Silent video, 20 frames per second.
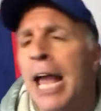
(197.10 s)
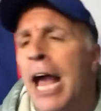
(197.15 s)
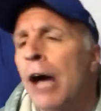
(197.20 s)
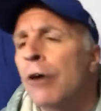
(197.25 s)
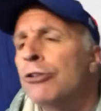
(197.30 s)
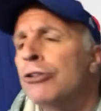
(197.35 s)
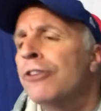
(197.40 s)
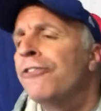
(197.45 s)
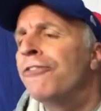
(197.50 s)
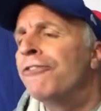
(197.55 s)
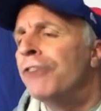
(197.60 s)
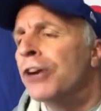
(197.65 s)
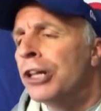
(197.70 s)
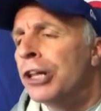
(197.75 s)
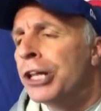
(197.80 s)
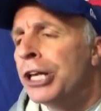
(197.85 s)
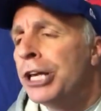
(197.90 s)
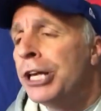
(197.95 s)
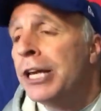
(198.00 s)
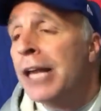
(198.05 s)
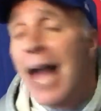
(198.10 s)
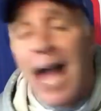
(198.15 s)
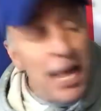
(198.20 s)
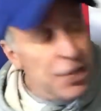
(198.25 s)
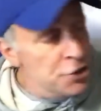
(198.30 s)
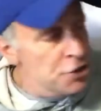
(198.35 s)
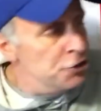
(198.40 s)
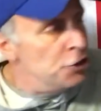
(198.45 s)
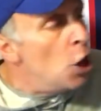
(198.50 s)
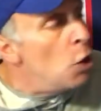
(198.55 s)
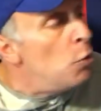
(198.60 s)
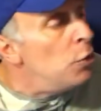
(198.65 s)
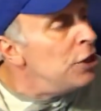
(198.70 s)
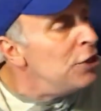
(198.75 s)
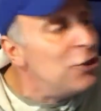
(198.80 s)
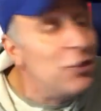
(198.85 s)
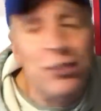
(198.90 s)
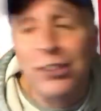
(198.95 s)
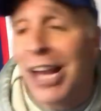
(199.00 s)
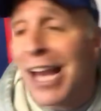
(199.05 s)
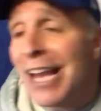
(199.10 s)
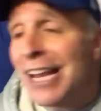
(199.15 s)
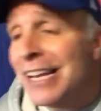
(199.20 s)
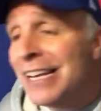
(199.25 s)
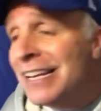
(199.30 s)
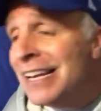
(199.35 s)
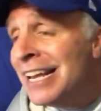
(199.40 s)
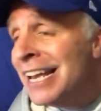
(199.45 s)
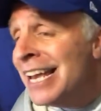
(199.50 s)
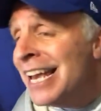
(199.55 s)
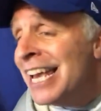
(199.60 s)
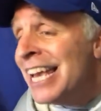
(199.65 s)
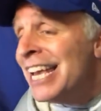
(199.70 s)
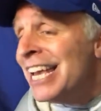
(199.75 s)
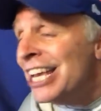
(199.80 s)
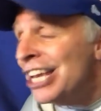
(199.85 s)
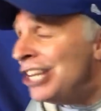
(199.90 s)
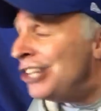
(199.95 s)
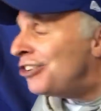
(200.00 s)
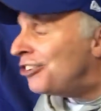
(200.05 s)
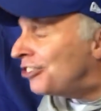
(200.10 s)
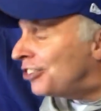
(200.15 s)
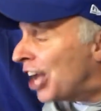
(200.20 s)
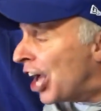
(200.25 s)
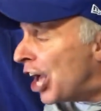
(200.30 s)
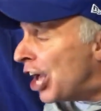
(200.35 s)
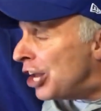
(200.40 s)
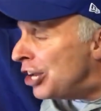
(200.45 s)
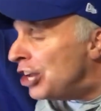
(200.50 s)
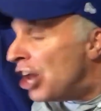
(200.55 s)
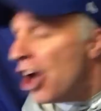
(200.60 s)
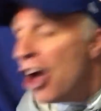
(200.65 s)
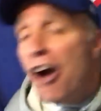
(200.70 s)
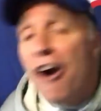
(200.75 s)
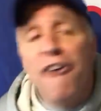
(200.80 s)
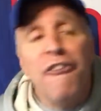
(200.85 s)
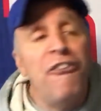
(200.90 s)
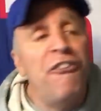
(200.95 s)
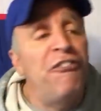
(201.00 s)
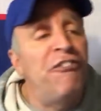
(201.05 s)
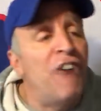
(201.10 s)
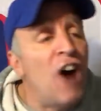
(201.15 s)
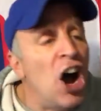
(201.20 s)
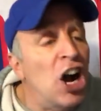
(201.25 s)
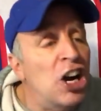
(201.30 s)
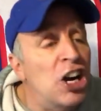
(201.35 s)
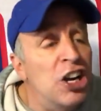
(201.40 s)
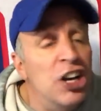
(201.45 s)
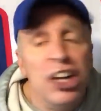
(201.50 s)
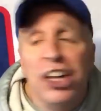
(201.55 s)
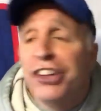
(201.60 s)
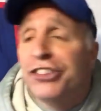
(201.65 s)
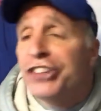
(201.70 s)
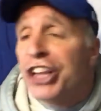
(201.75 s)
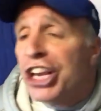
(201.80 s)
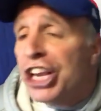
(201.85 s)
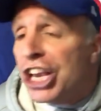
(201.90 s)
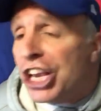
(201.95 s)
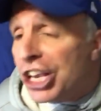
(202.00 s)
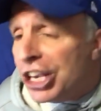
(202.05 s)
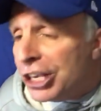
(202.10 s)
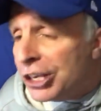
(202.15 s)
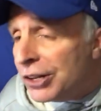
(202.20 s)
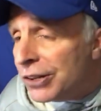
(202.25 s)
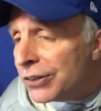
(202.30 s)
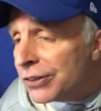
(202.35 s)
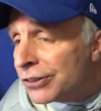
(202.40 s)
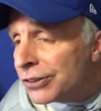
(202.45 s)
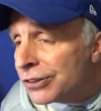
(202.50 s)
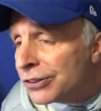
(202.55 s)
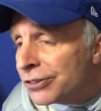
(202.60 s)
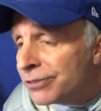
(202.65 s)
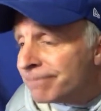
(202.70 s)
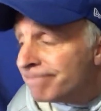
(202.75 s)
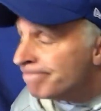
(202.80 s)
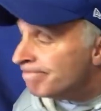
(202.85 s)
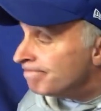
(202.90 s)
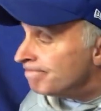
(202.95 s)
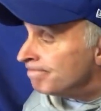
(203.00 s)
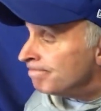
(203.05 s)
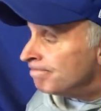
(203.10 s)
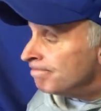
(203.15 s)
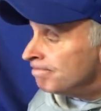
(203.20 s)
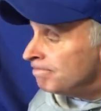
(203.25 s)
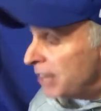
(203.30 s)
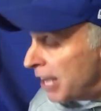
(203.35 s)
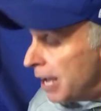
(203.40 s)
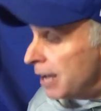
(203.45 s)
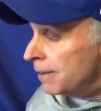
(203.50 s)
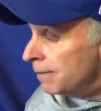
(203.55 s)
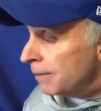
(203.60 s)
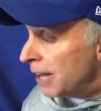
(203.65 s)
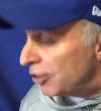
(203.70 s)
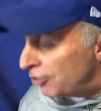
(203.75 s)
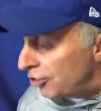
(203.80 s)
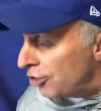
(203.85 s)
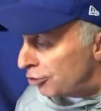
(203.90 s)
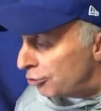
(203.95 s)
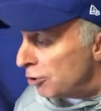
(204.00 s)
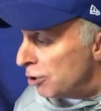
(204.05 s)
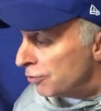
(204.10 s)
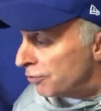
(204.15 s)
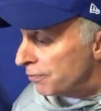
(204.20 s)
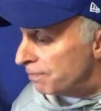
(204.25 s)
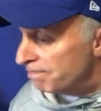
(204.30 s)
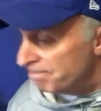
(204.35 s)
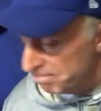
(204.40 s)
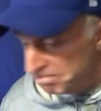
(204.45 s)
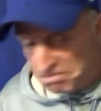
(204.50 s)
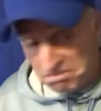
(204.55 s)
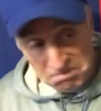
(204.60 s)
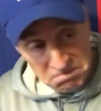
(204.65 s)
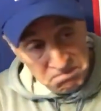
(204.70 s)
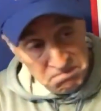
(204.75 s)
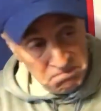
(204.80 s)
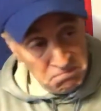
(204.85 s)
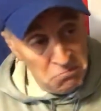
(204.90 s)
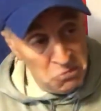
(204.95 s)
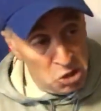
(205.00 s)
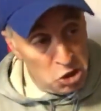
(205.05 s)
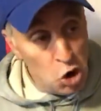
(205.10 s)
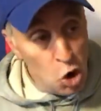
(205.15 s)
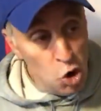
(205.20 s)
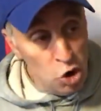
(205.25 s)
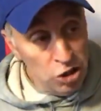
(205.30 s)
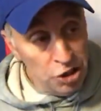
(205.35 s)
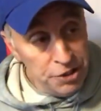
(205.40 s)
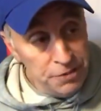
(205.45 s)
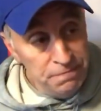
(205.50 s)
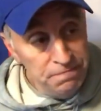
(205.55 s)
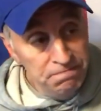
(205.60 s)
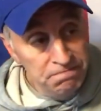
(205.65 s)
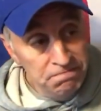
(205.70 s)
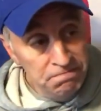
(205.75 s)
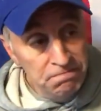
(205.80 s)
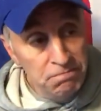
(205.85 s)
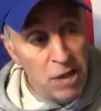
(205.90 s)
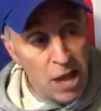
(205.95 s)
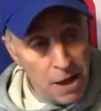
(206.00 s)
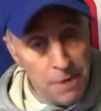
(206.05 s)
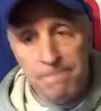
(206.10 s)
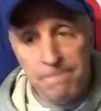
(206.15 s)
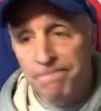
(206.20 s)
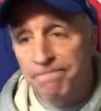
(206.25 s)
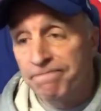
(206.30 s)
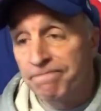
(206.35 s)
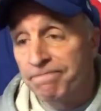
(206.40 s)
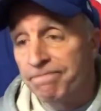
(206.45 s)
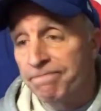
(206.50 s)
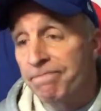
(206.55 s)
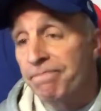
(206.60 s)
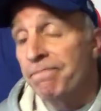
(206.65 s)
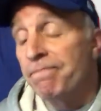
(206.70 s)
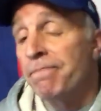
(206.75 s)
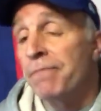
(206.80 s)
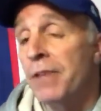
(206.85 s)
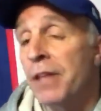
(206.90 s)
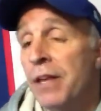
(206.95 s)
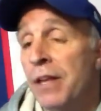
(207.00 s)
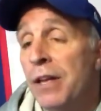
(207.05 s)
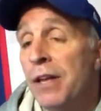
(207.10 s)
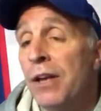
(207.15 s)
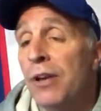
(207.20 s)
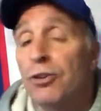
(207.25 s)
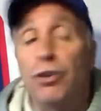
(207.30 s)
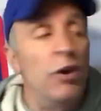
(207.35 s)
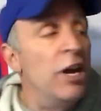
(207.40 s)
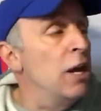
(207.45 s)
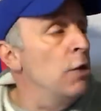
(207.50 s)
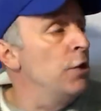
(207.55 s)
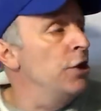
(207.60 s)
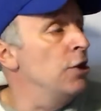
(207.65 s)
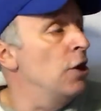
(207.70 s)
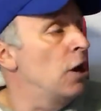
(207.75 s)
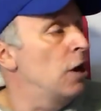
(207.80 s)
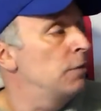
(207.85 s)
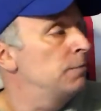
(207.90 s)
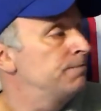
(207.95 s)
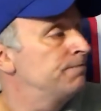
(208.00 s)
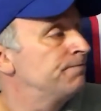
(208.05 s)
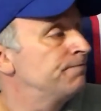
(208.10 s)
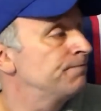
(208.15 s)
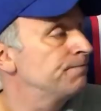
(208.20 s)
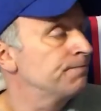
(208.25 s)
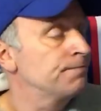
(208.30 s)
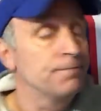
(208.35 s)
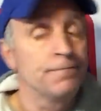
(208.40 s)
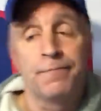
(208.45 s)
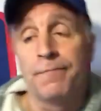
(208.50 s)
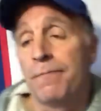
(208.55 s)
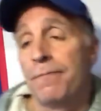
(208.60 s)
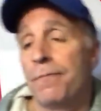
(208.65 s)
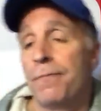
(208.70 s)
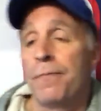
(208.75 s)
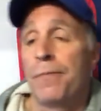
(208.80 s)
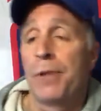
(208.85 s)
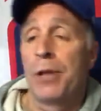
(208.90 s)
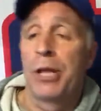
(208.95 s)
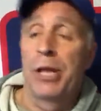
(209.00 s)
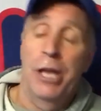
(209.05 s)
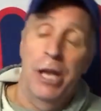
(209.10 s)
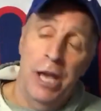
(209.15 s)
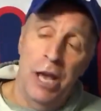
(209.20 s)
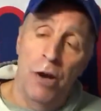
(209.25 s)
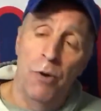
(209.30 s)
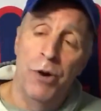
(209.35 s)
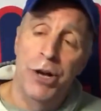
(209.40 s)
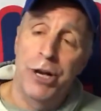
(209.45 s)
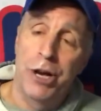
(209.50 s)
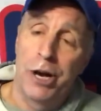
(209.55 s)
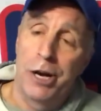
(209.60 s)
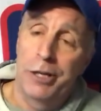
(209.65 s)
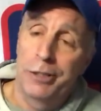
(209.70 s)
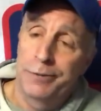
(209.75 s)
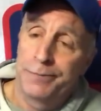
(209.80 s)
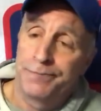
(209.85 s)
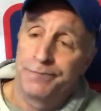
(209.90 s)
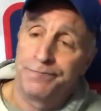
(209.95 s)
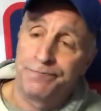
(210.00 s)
down to Philly, and you know what he said? He said, "Fuck the Eagles." Yeah, that's the truth. Google it. Yeah. So here we are. Here we are.